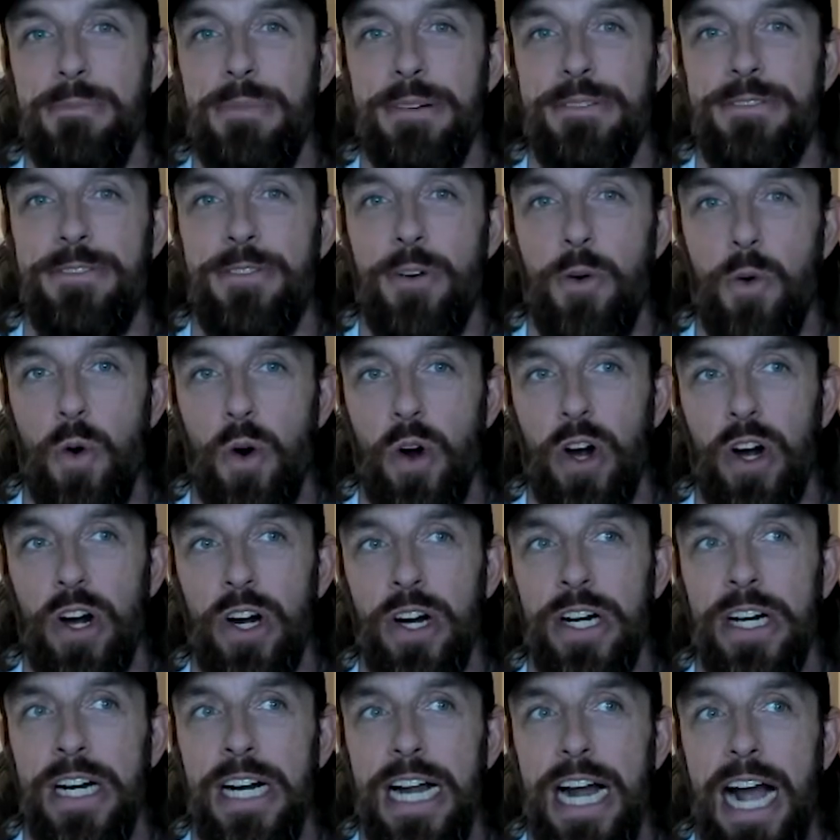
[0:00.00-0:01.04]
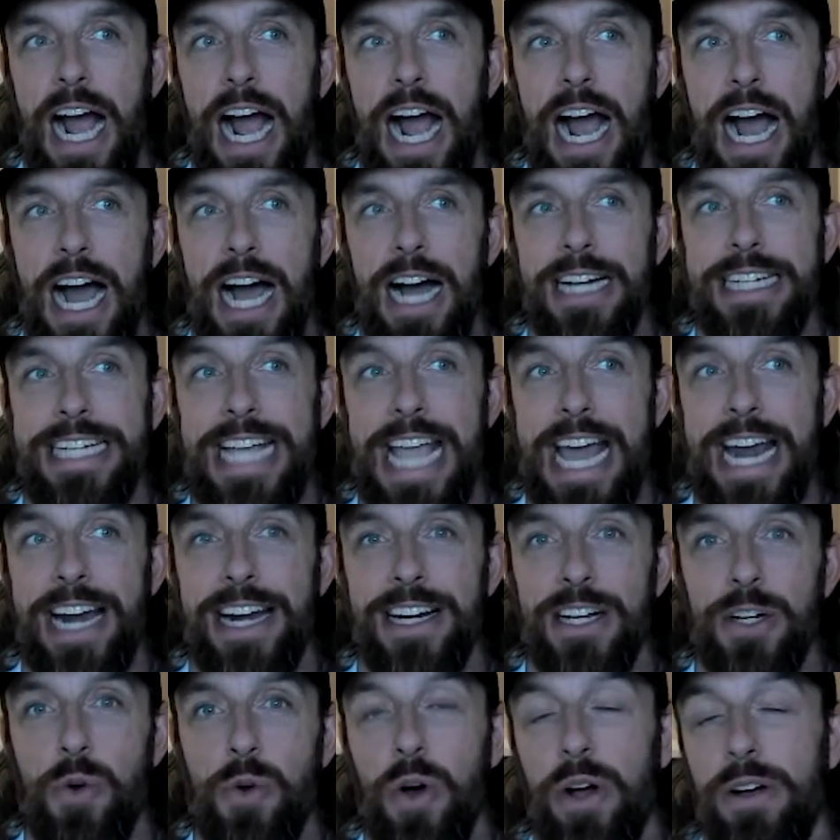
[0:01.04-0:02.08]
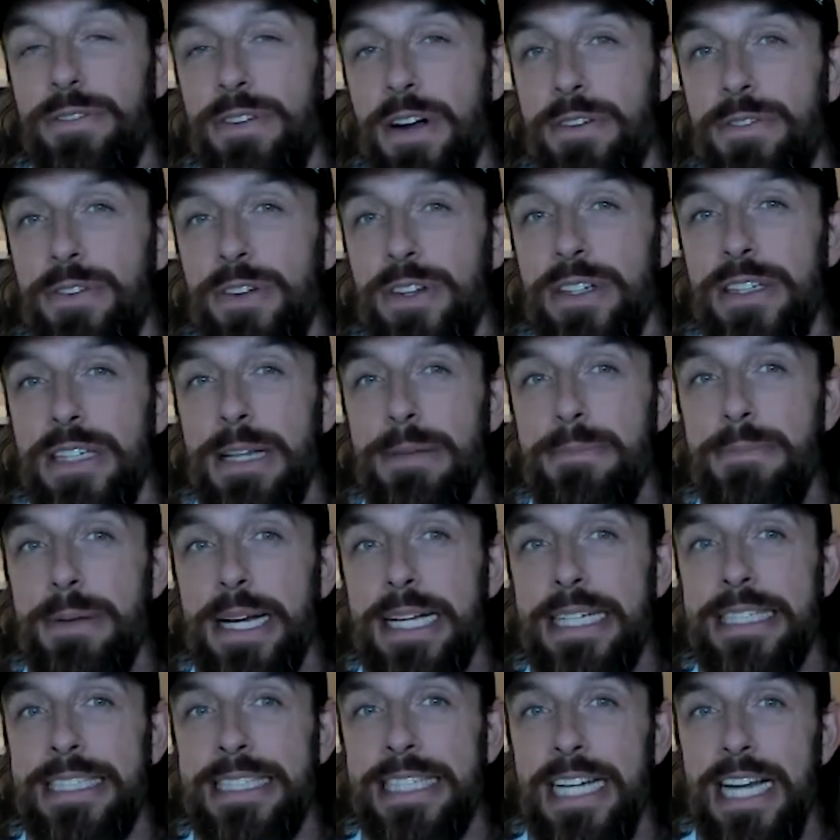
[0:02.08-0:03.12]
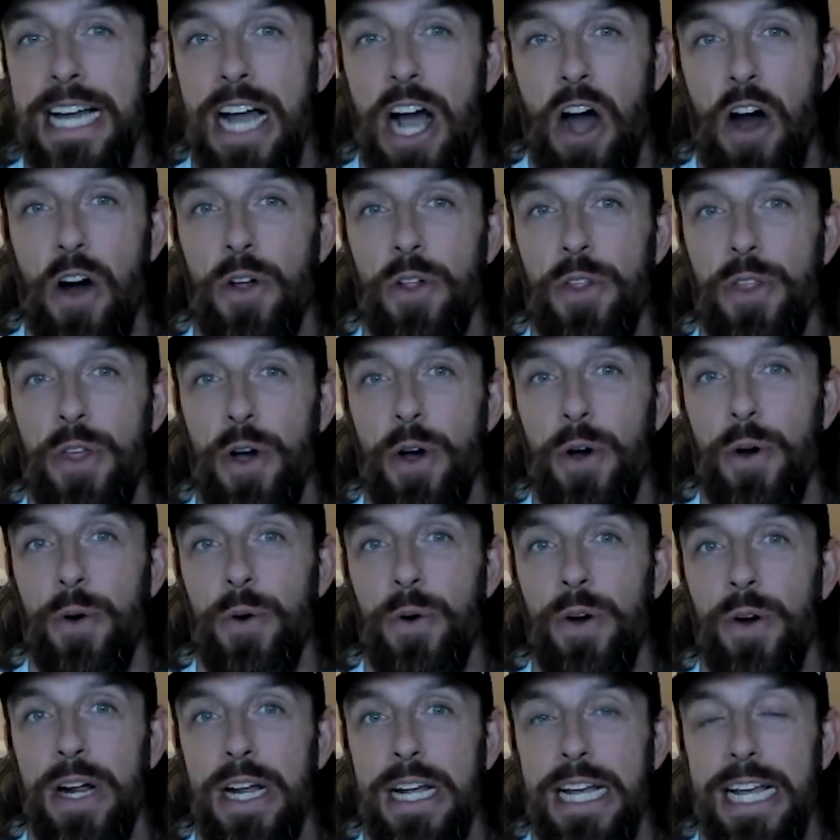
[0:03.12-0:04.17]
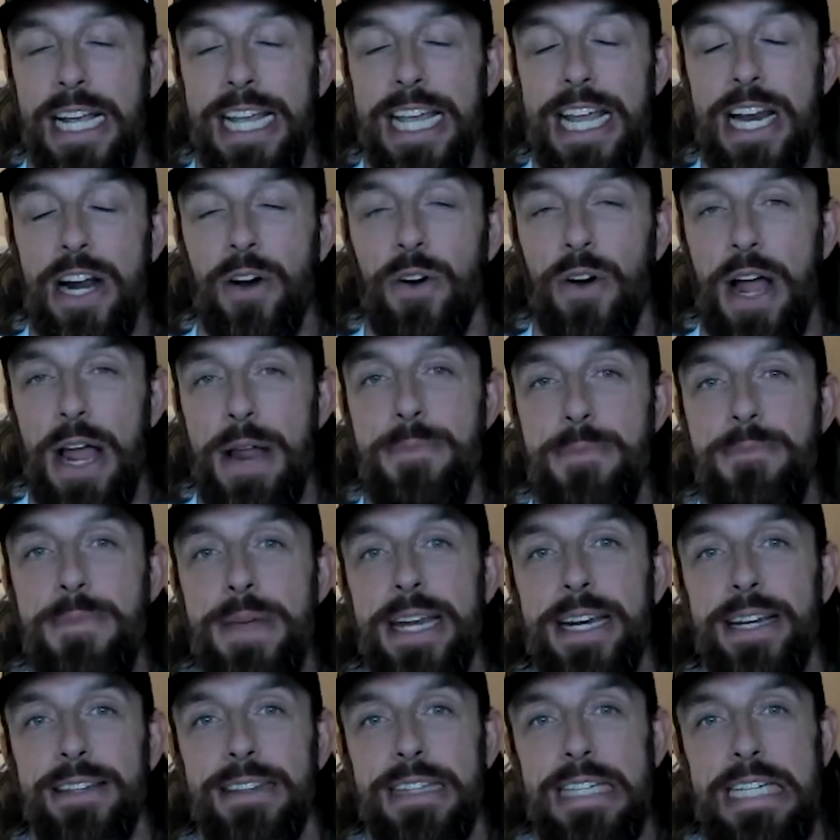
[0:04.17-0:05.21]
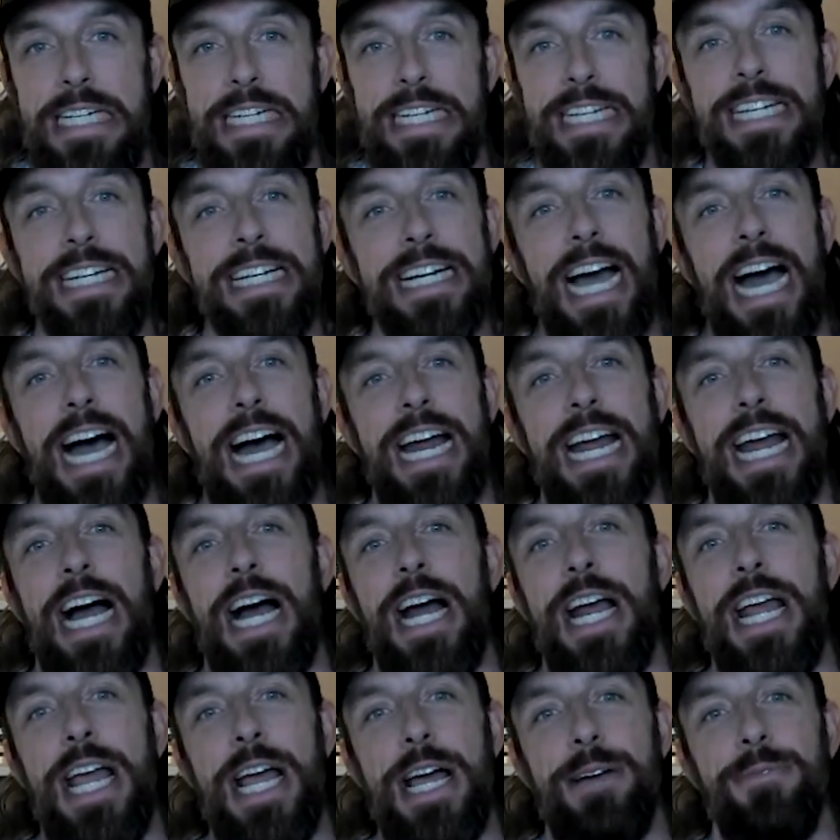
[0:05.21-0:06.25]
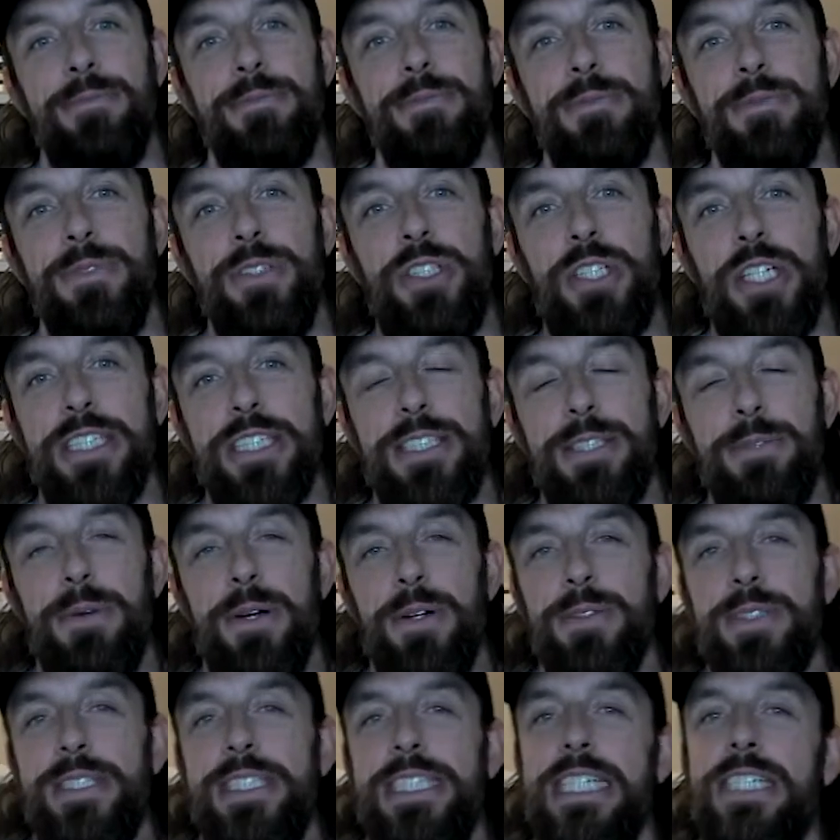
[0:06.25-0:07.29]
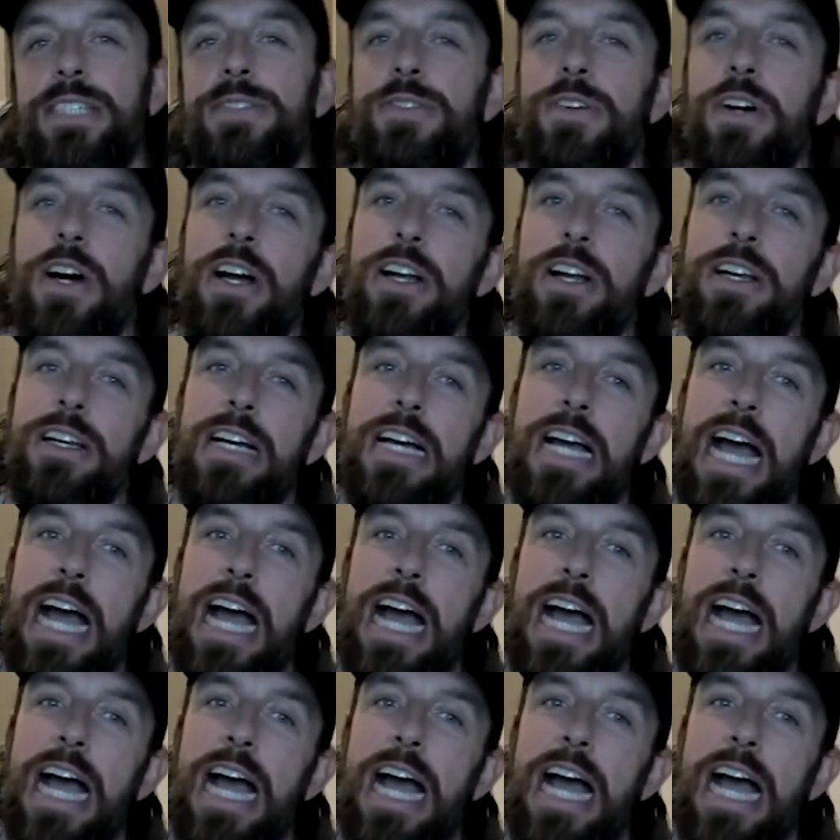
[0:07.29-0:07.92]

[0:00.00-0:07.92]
before Canada qualified for the Olympics. Although, admittedly, I am just about 6 foot.